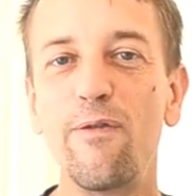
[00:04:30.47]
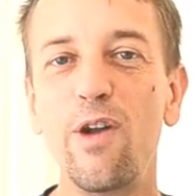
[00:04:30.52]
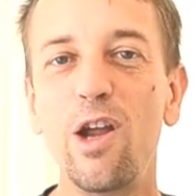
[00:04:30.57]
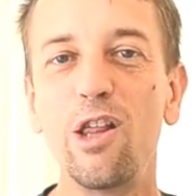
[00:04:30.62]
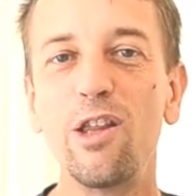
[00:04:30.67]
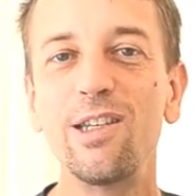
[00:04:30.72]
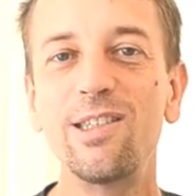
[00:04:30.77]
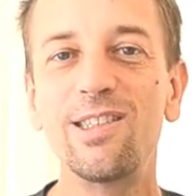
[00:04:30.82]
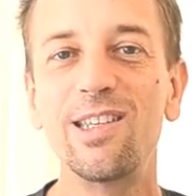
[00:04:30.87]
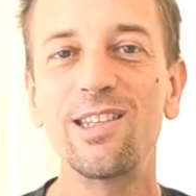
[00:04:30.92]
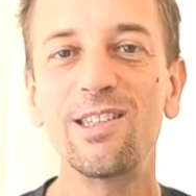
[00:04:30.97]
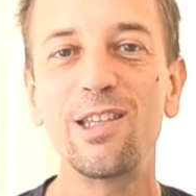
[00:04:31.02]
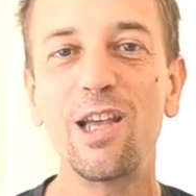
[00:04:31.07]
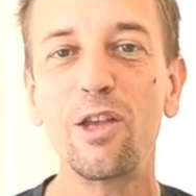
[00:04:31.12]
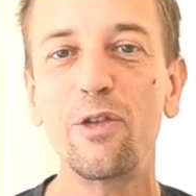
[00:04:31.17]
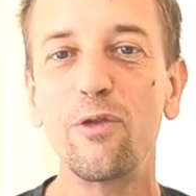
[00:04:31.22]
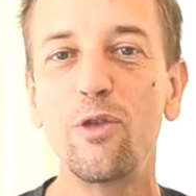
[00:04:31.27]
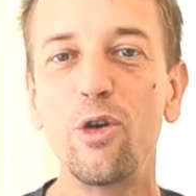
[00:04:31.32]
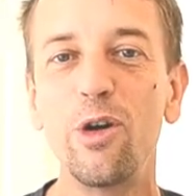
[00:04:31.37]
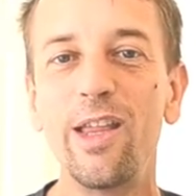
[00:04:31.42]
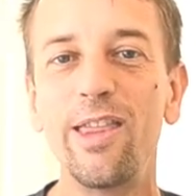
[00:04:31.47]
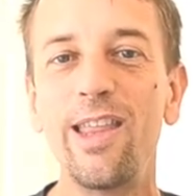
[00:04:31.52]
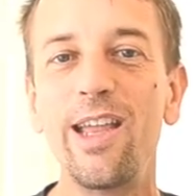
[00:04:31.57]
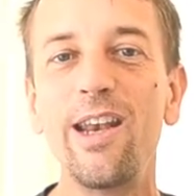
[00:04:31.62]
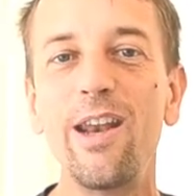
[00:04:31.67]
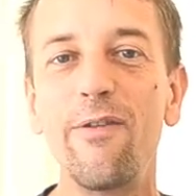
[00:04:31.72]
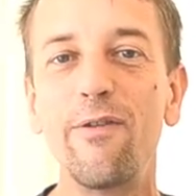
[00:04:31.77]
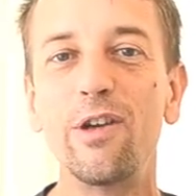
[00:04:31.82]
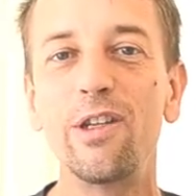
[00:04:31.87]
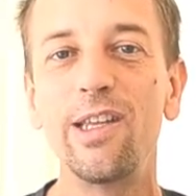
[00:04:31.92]
fairly successful and
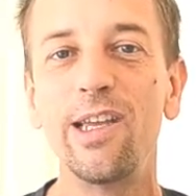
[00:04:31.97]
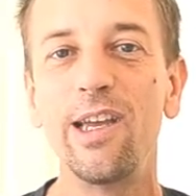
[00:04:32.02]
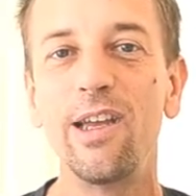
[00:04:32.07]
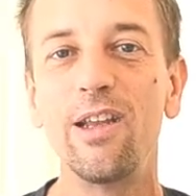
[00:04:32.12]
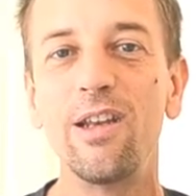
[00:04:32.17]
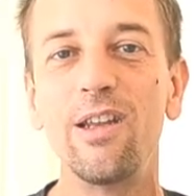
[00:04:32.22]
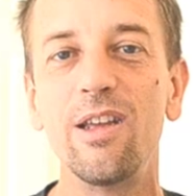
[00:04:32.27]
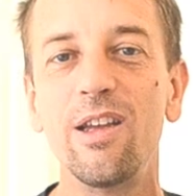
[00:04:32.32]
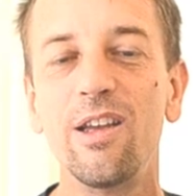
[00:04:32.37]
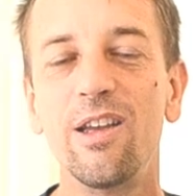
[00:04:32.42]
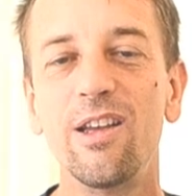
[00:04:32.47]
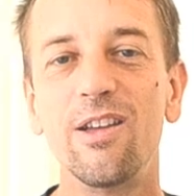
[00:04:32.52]
they never did.